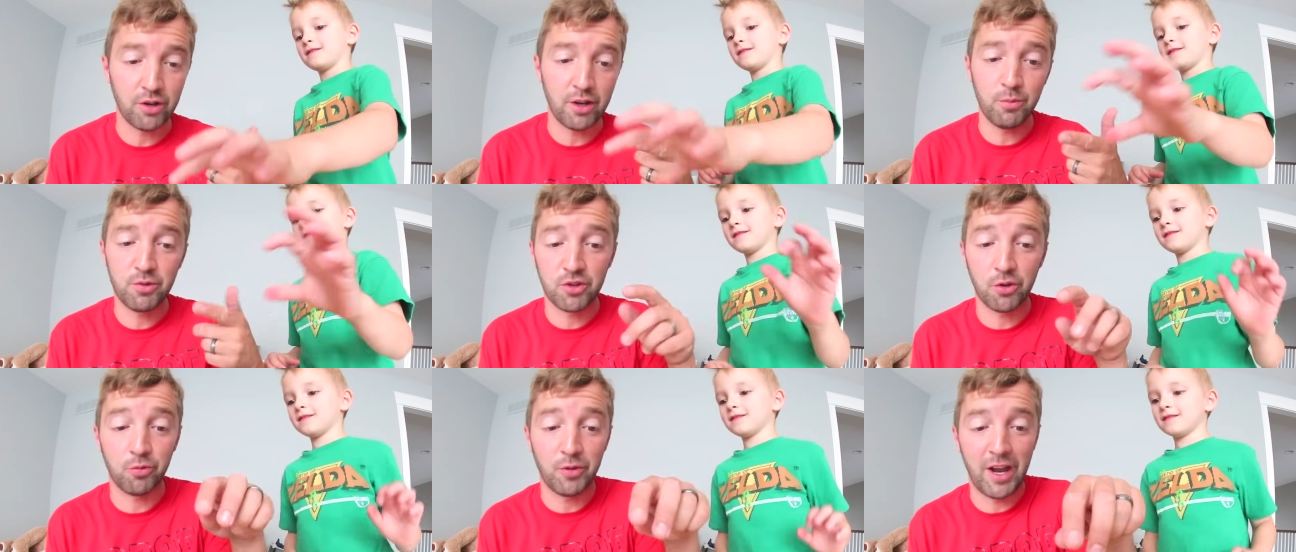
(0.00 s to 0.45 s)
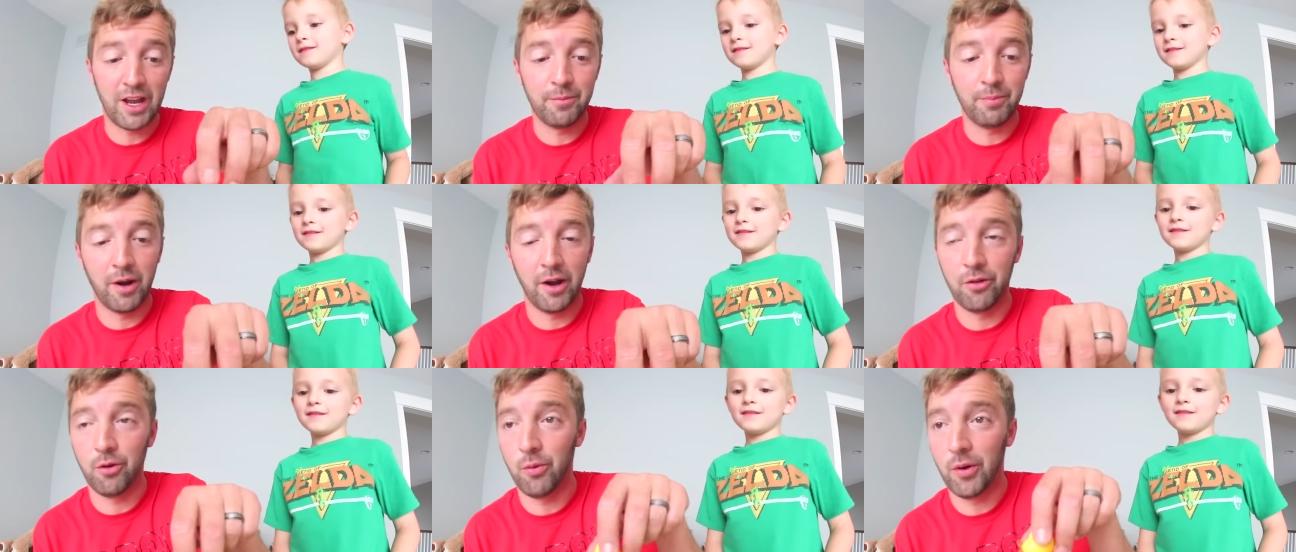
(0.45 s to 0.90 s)
Speaker 1: It was a
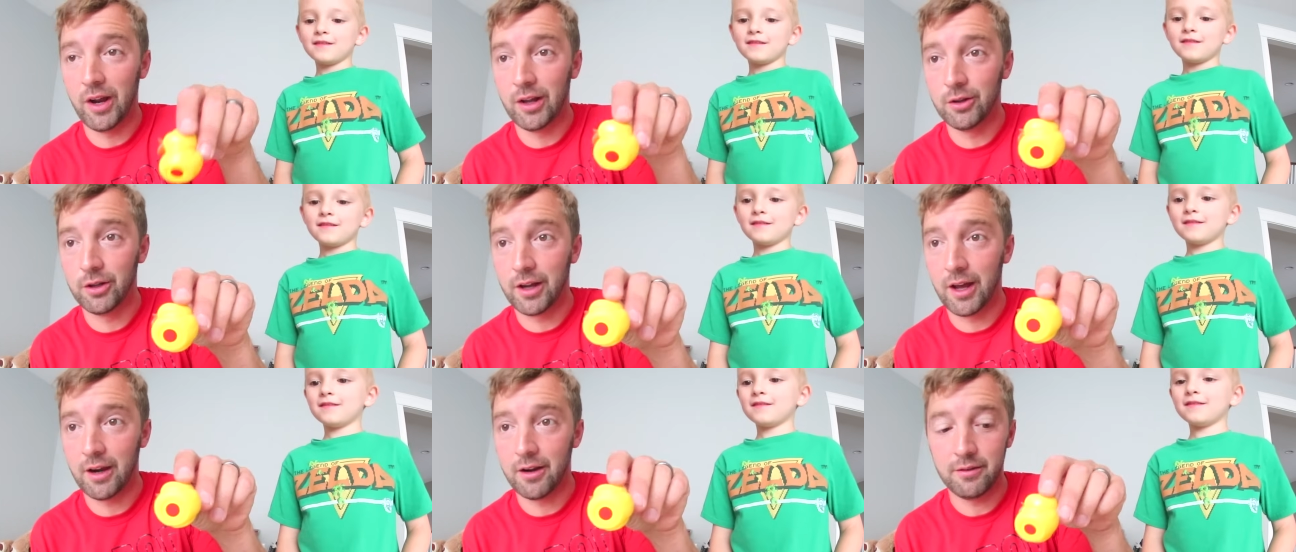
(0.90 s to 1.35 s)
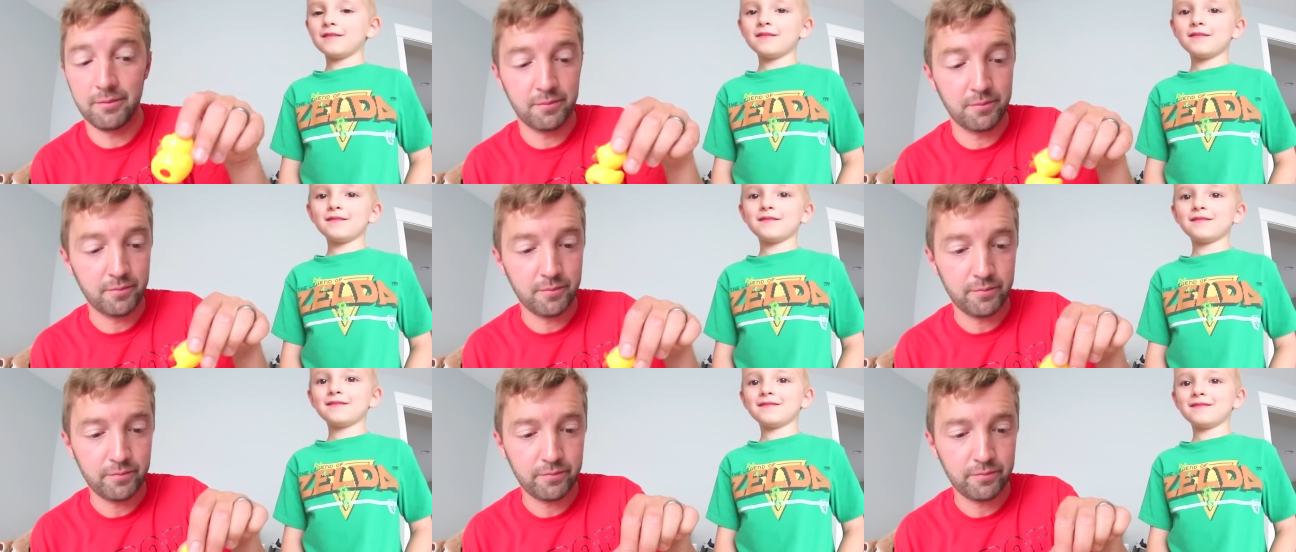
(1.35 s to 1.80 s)
red, by the way. Look at it.
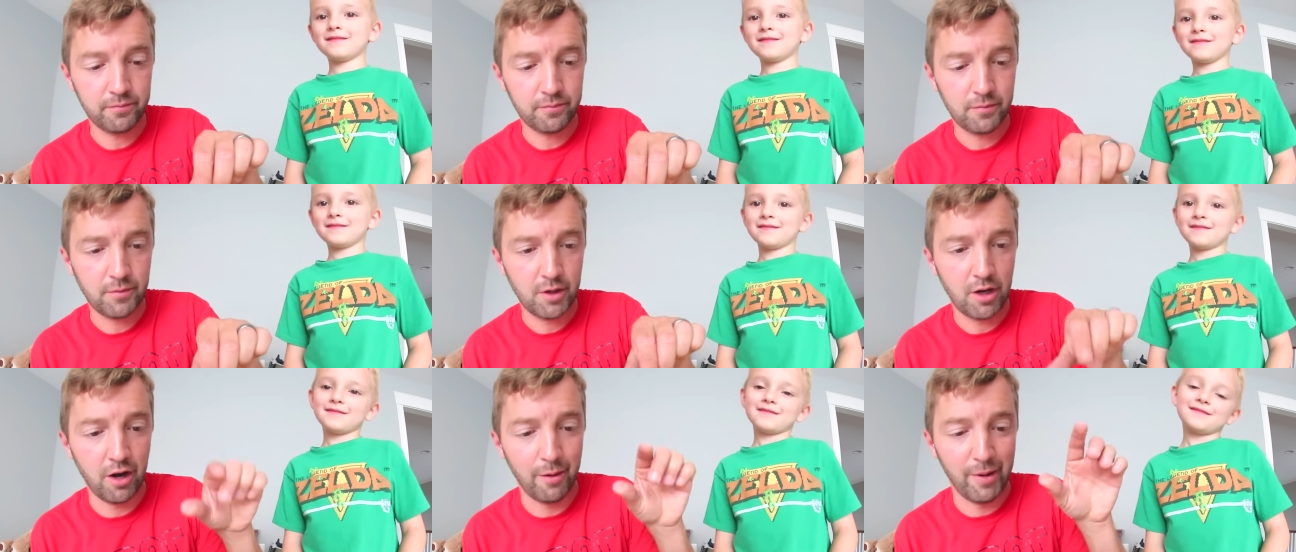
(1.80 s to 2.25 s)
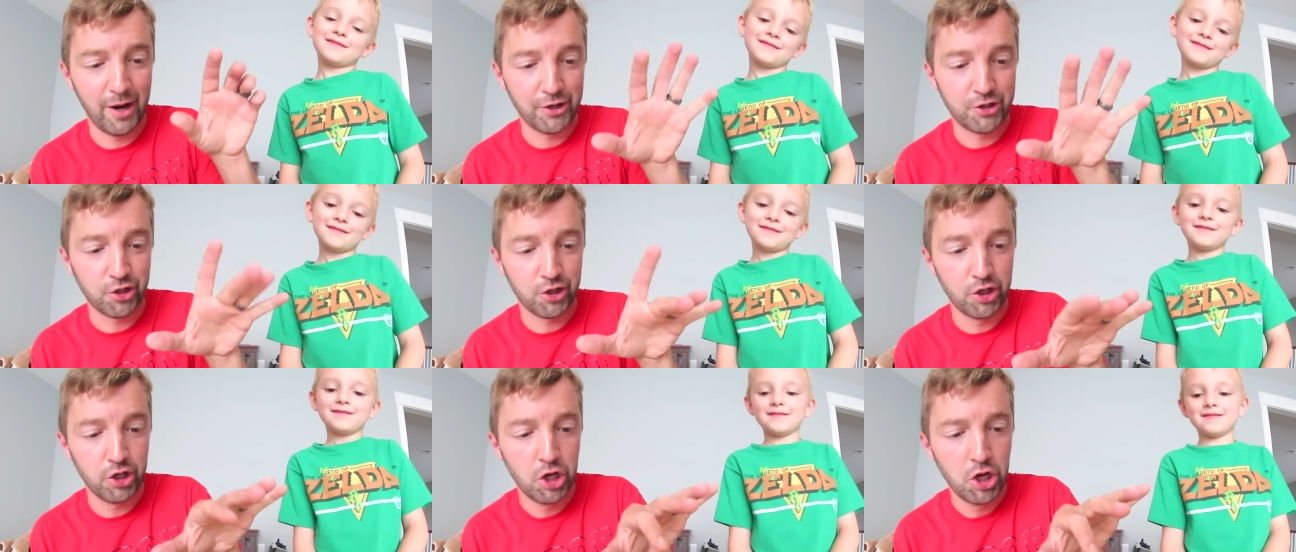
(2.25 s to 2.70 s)
All right,
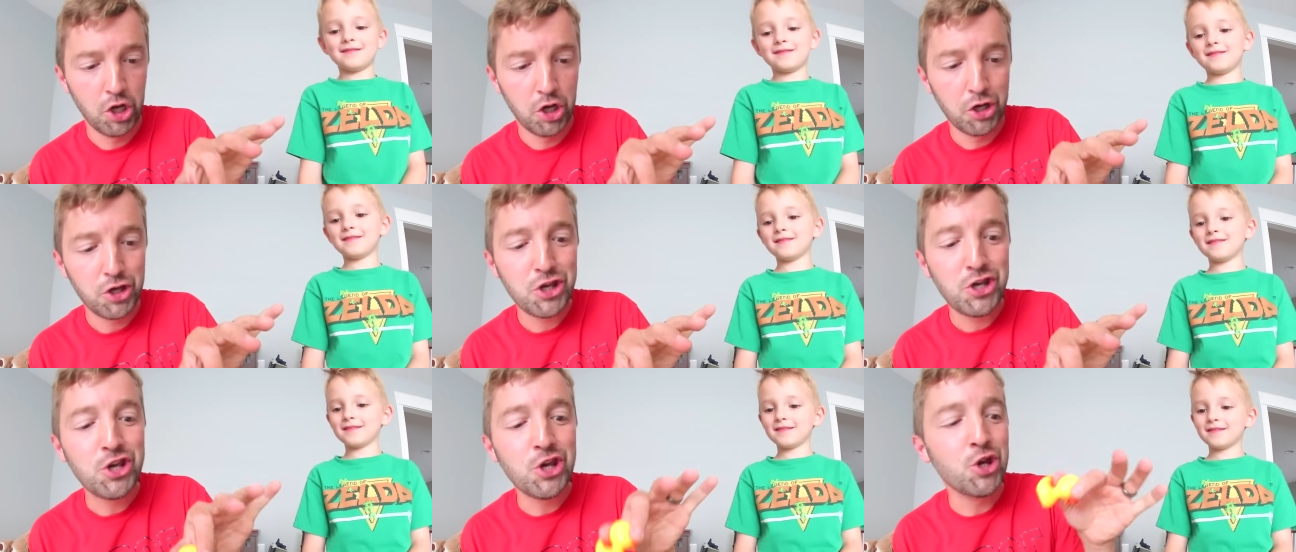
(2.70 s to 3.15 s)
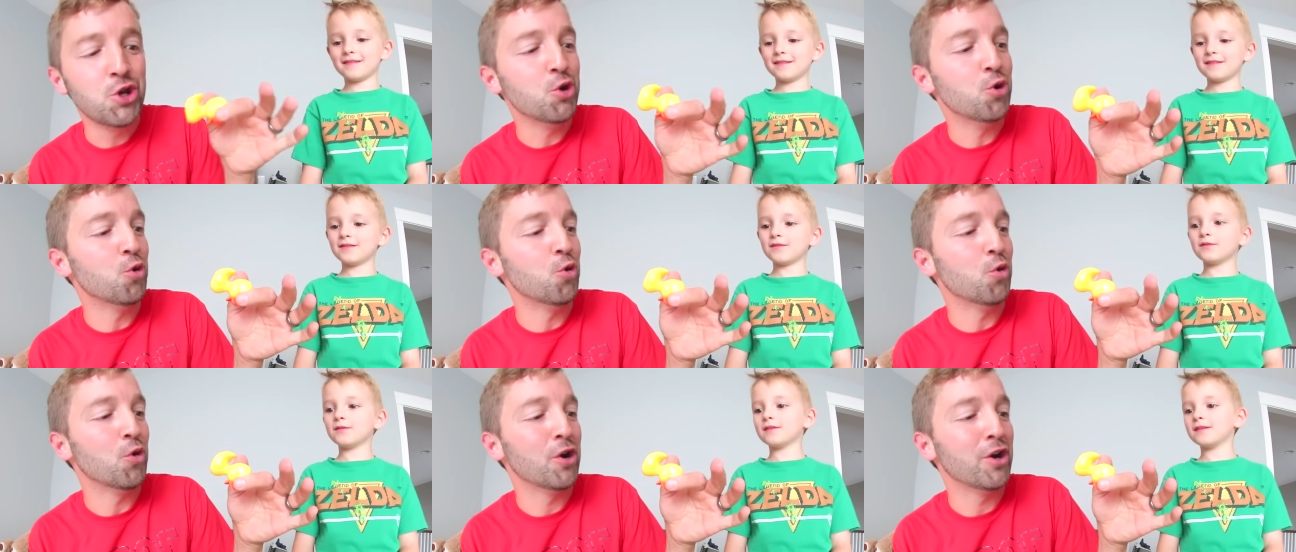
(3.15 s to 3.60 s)
my turn.
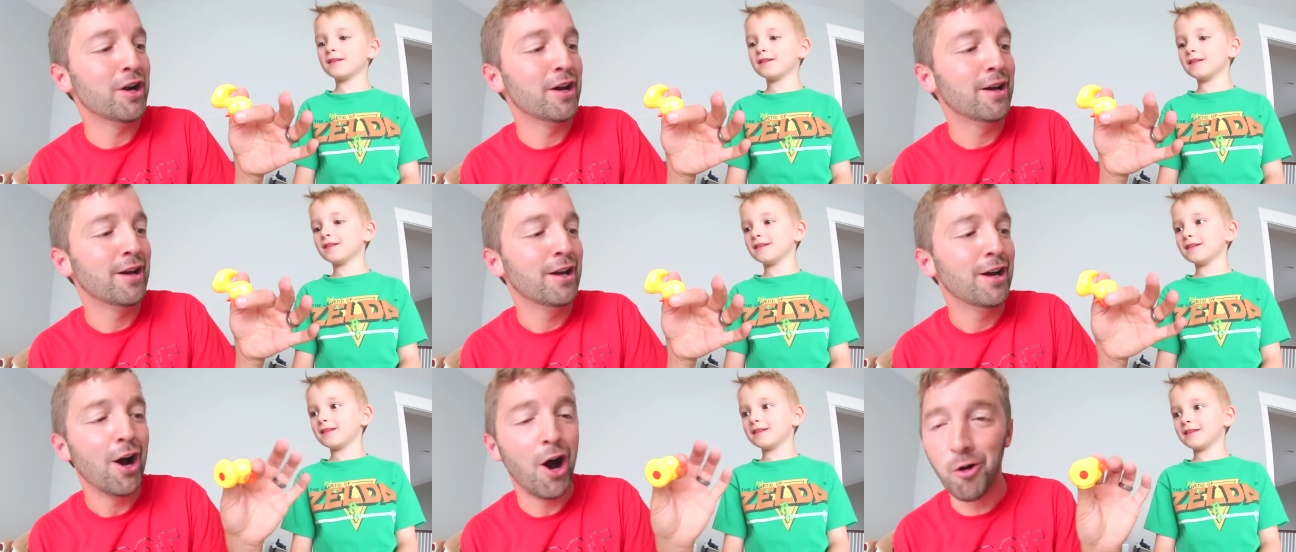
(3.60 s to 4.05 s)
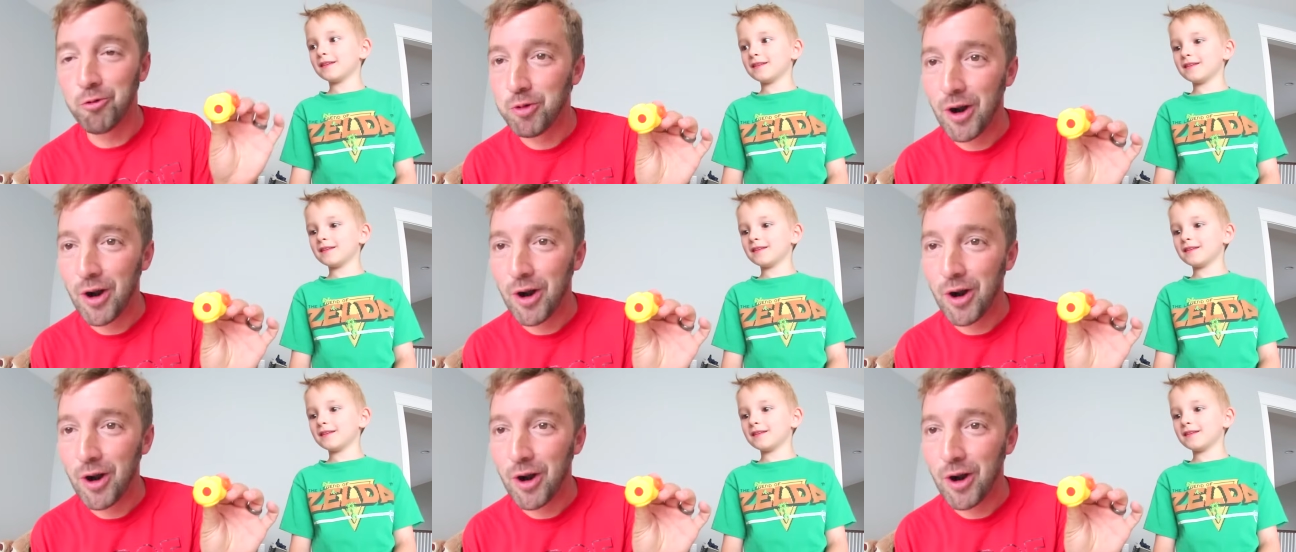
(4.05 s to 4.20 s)
You, a